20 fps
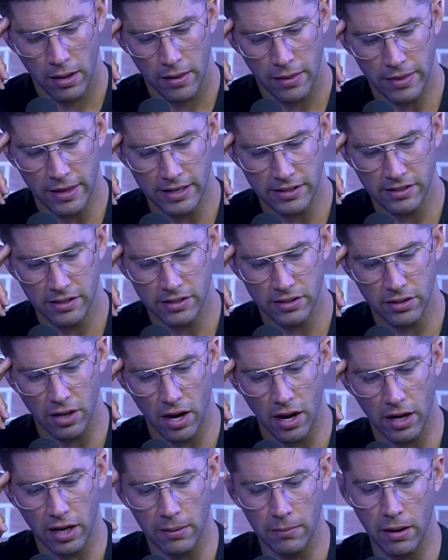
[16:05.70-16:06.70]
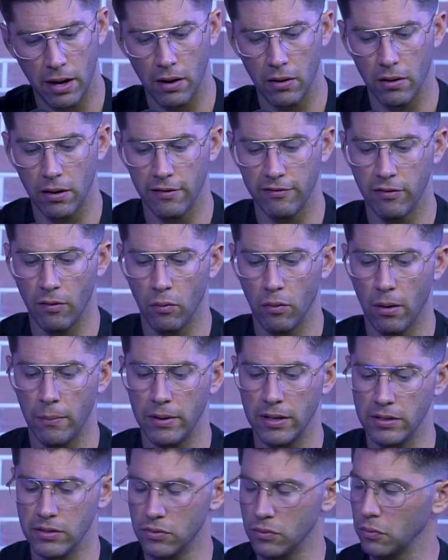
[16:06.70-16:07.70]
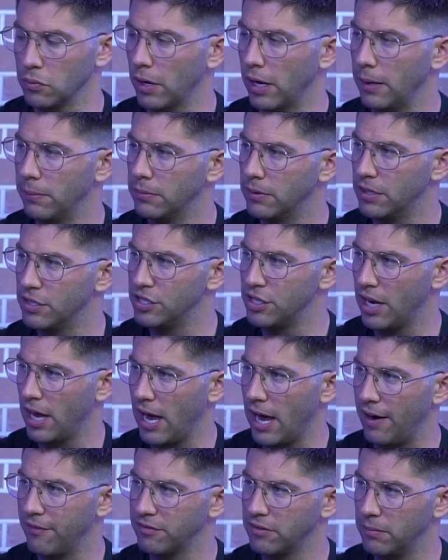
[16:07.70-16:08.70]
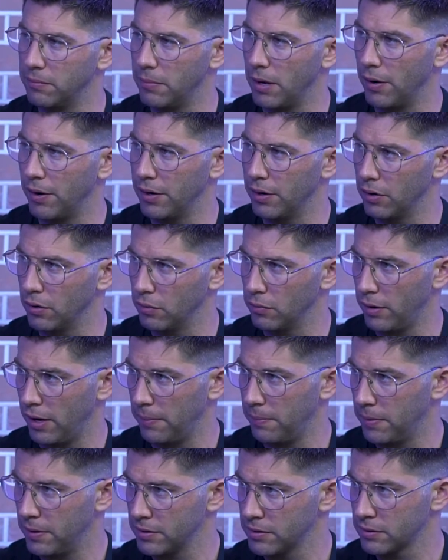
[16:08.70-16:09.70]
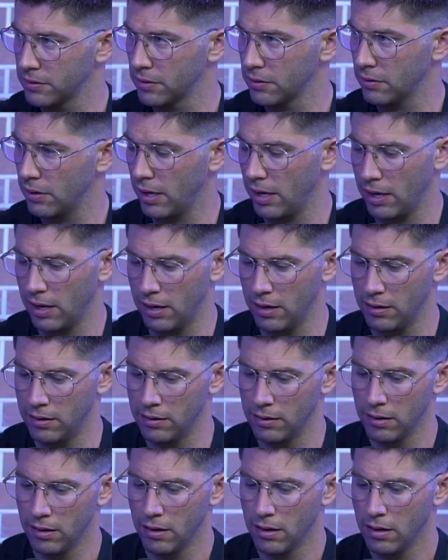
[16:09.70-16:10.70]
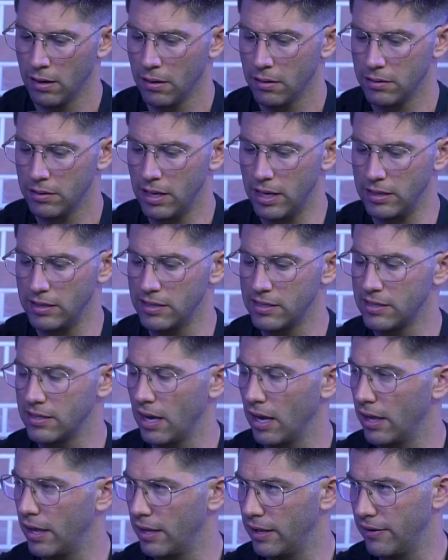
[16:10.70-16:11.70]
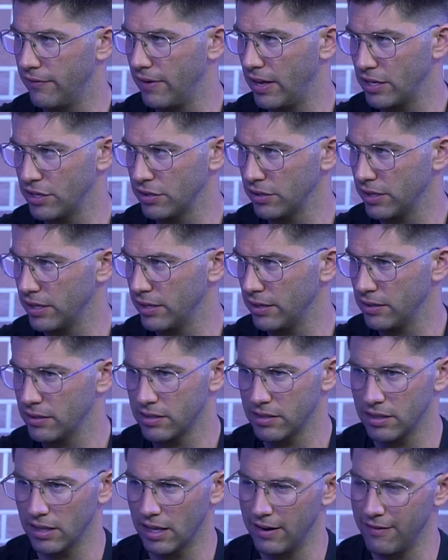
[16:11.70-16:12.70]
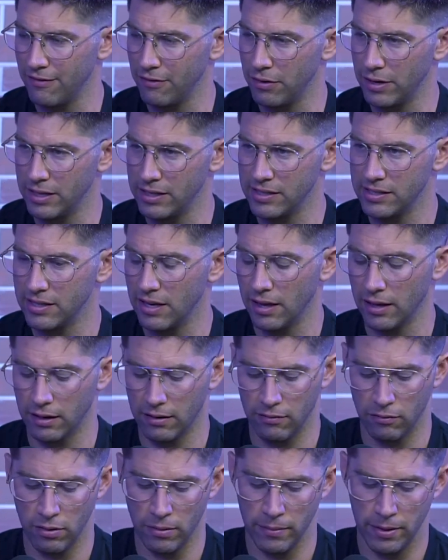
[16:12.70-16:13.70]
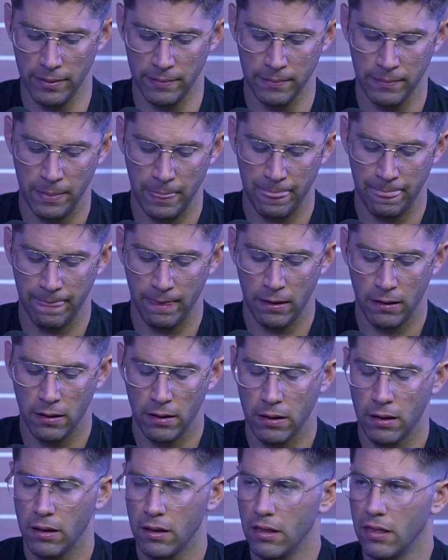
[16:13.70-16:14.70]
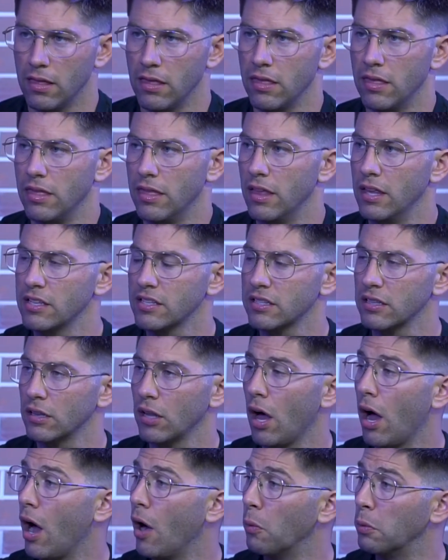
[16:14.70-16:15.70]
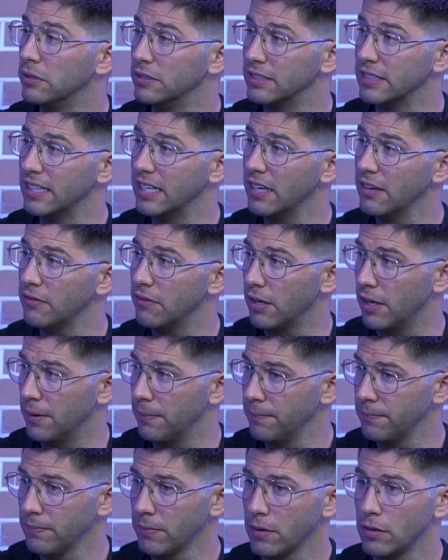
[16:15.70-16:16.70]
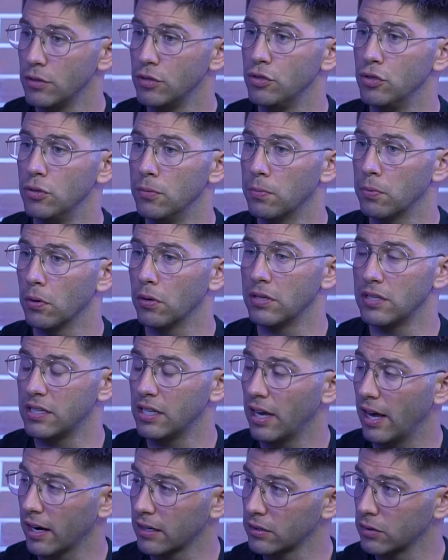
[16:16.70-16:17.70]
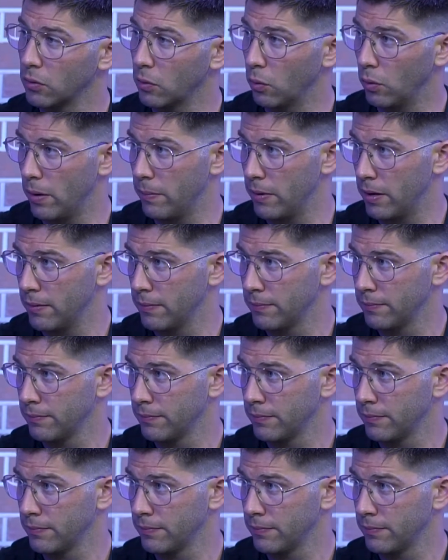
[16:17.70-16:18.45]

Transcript: this is talking about if a woman is raped, does she have to marry her rapist, and eventually slavery and selling of women. This law was given to protect women